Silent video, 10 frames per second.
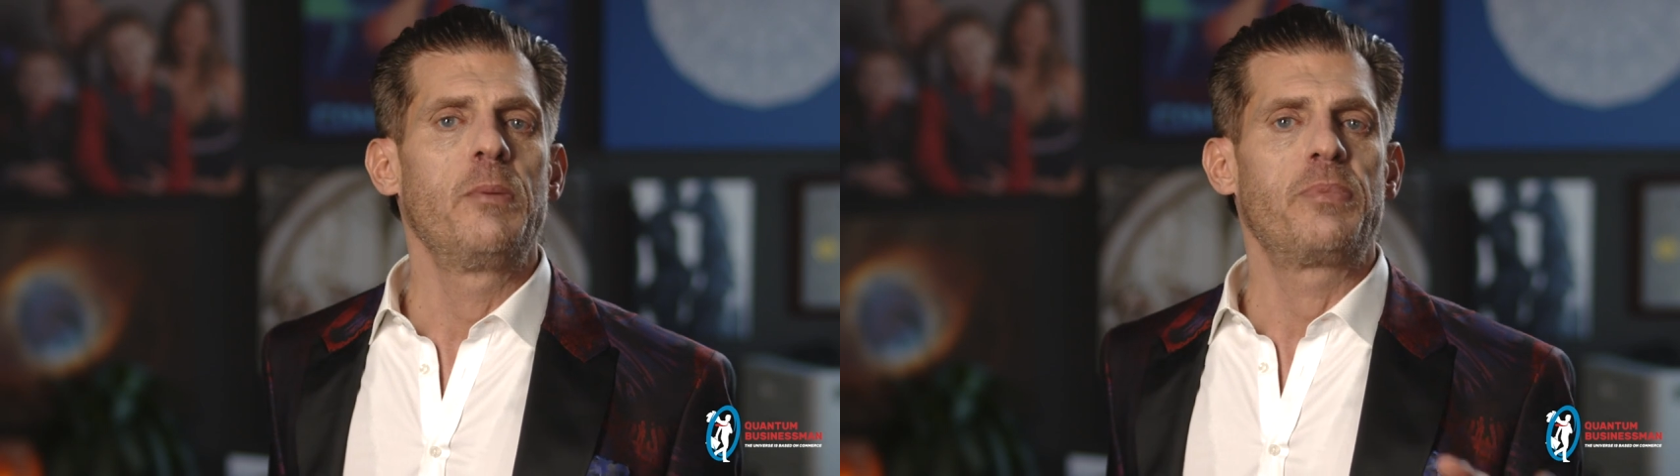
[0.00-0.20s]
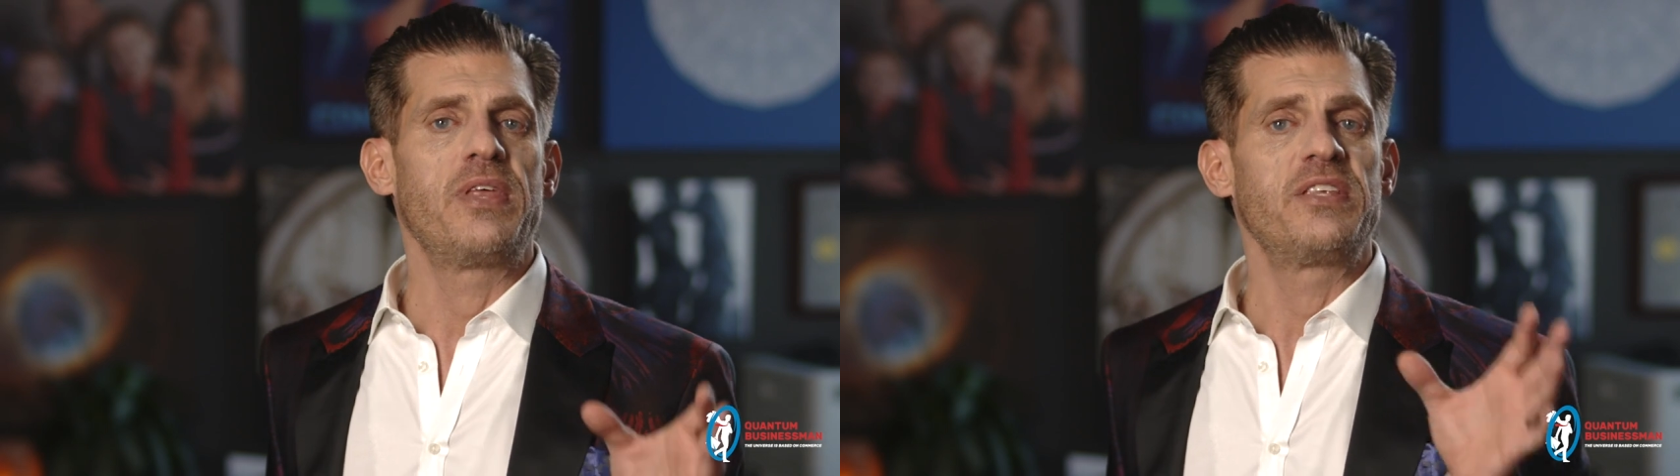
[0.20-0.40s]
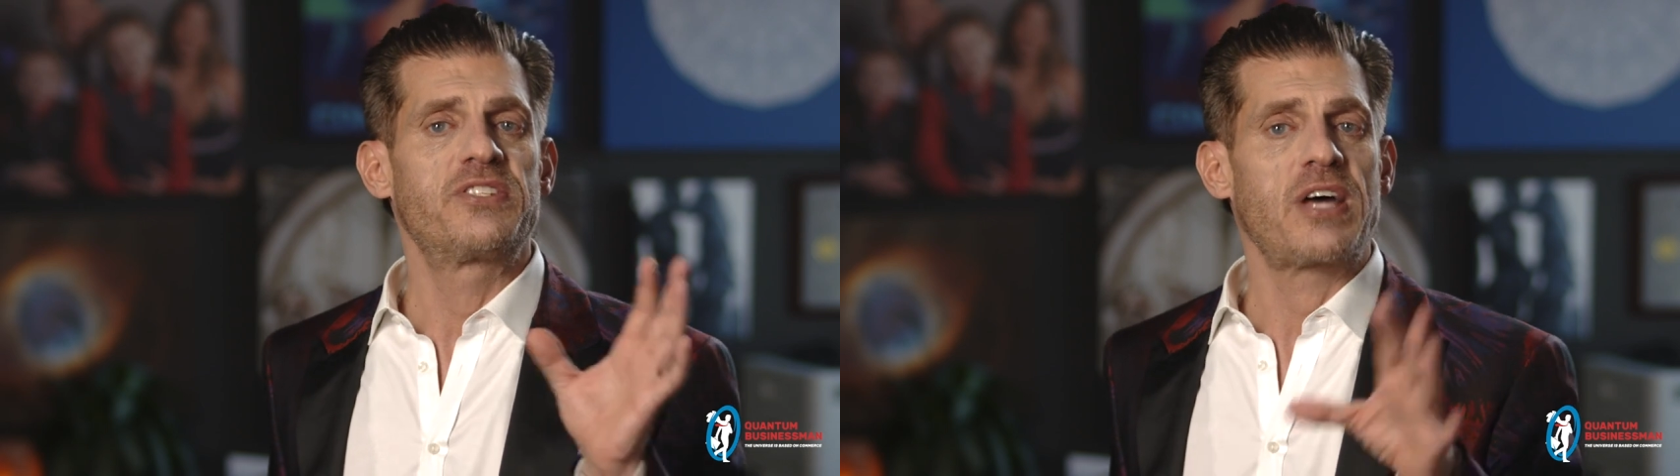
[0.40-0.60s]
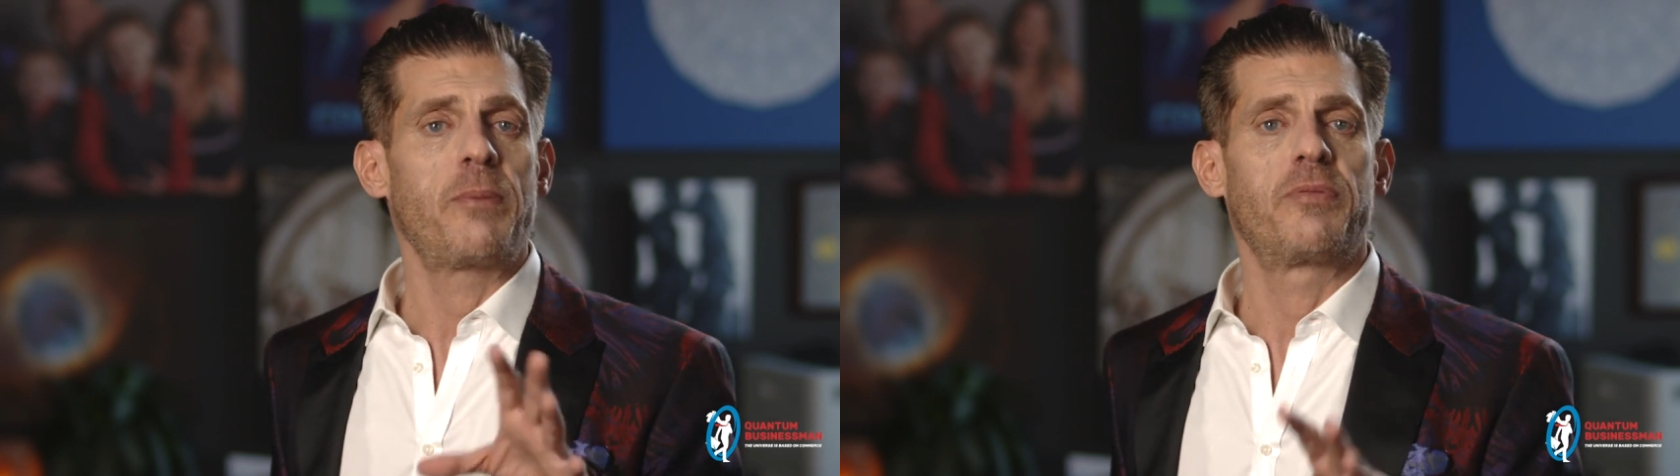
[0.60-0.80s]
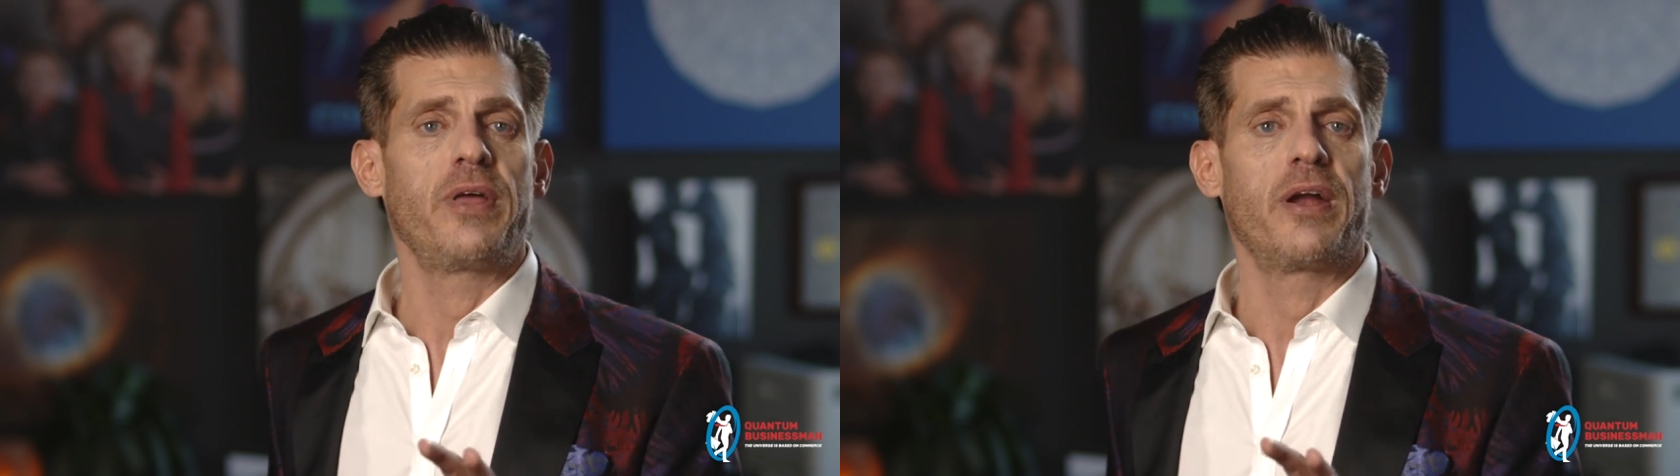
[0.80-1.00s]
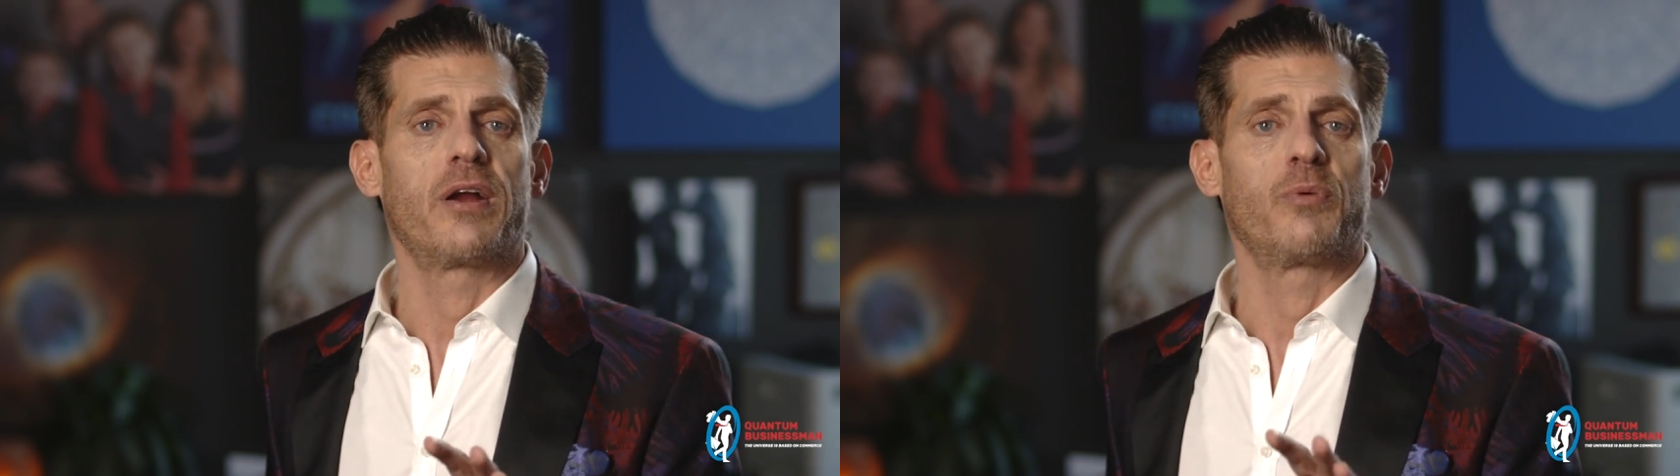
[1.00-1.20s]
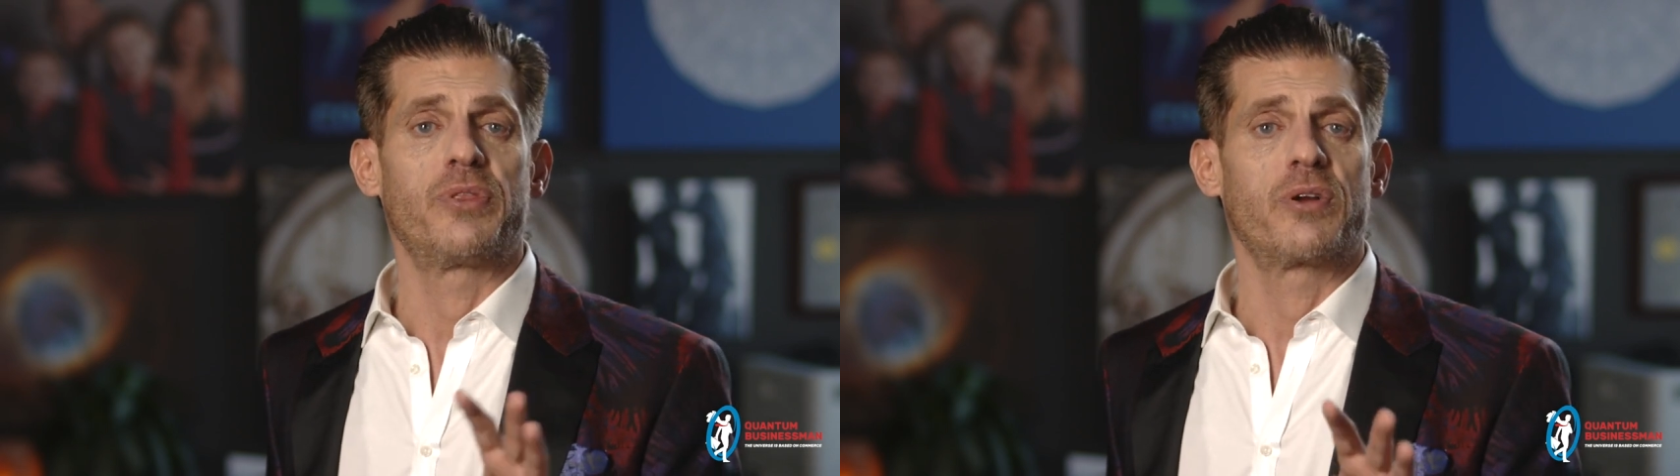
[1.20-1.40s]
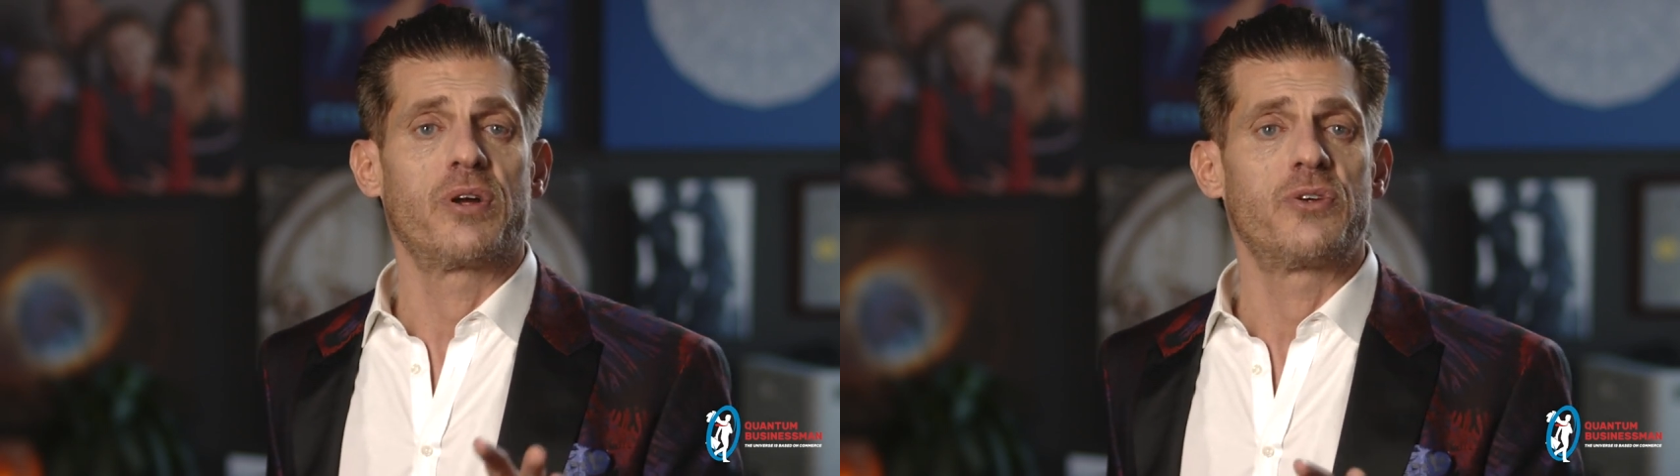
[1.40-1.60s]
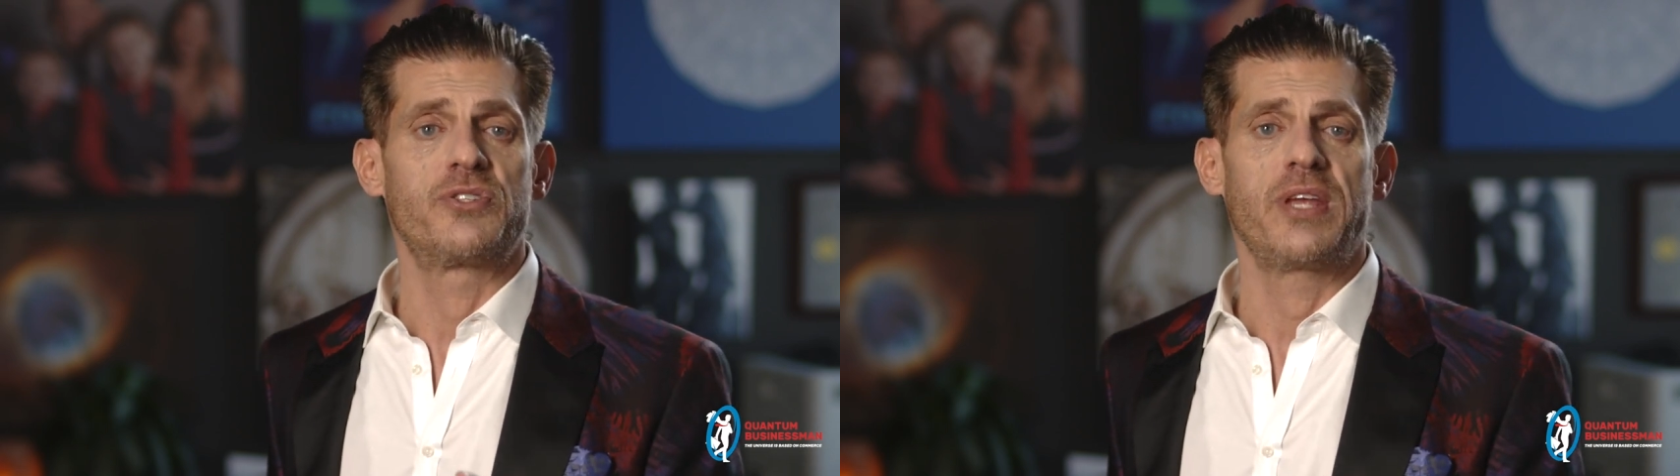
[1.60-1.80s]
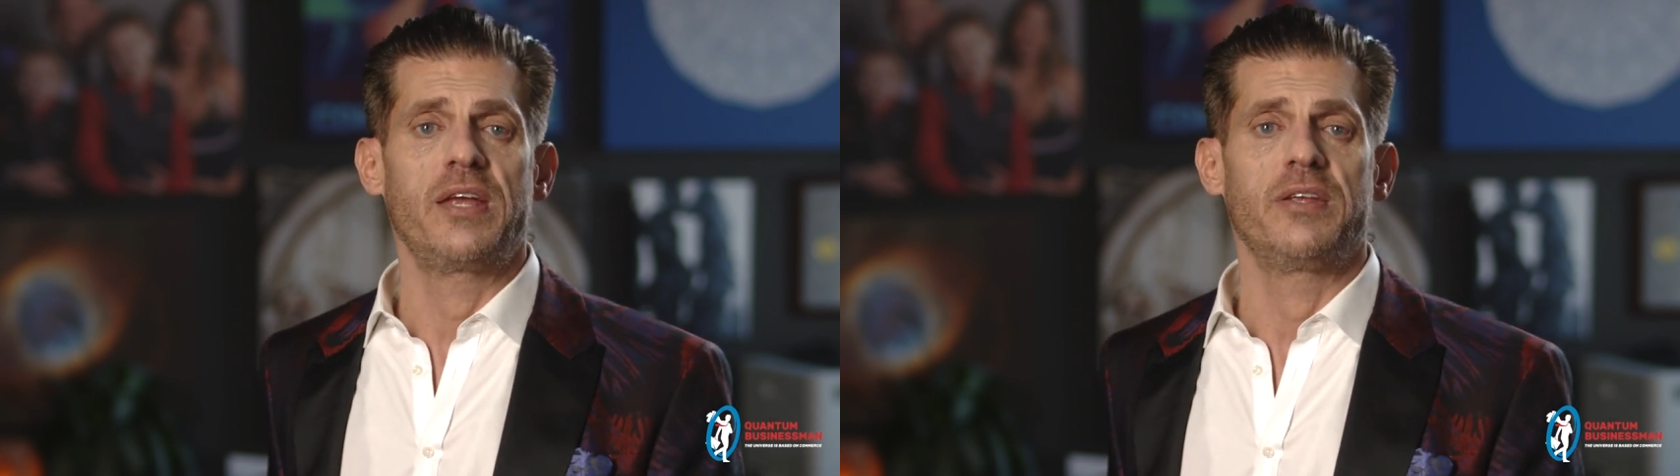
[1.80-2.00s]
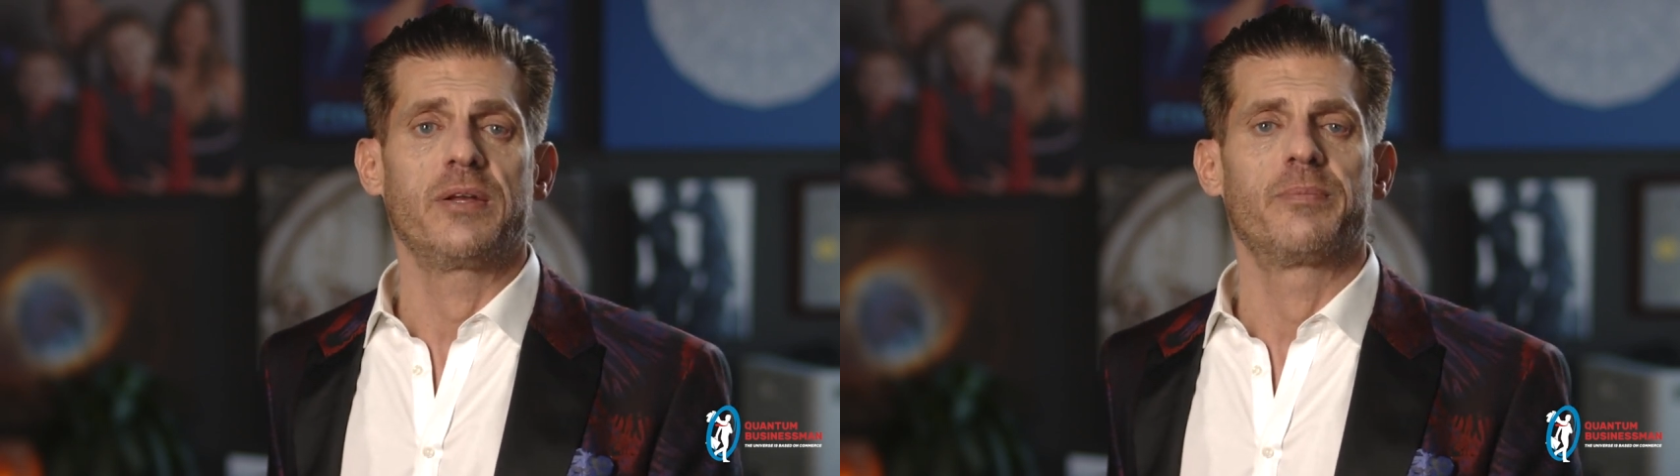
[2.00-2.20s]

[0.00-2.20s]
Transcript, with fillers: but then stop there with their understanding.